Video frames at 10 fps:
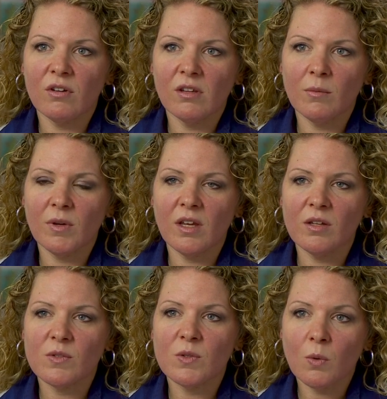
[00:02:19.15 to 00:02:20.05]

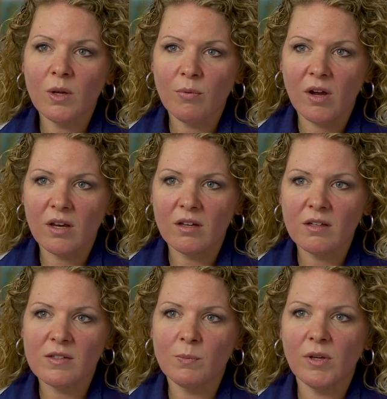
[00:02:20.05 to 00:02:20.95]
eliminate soy
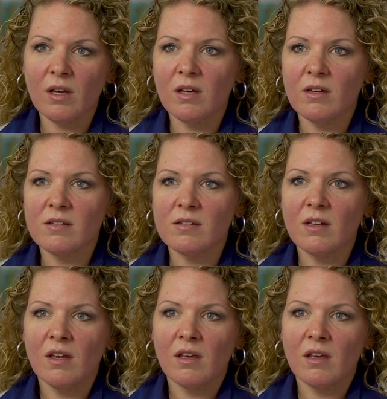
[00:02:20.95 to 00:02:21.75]
products because